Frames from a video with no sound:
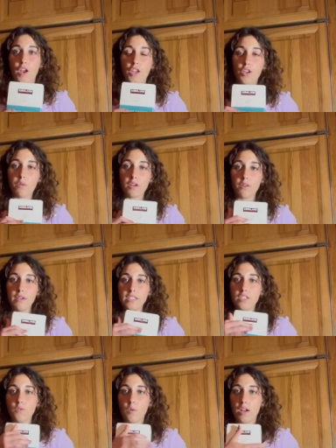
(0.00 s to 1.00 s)
you are going
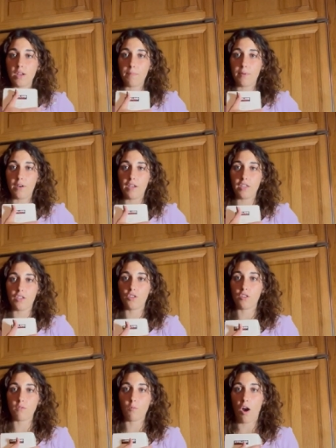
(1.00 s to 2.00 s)
to want to put
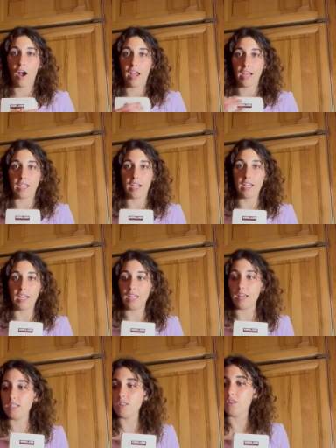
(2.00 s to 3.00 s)
your wine
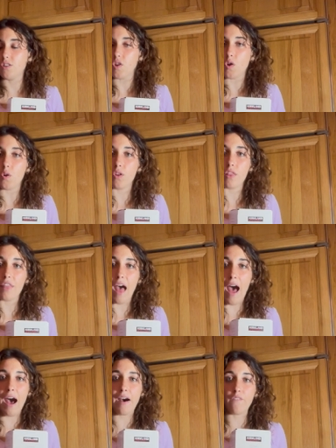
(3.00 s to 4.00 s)
into the
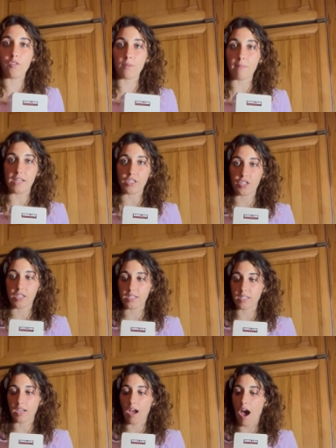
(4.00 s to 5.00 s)

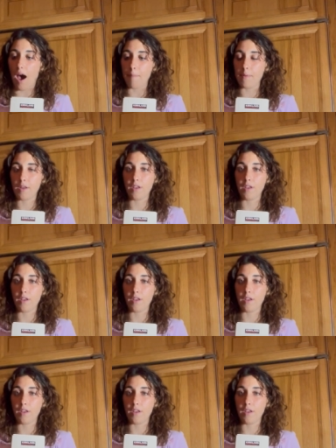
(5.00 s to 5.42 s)
aforementioned cup.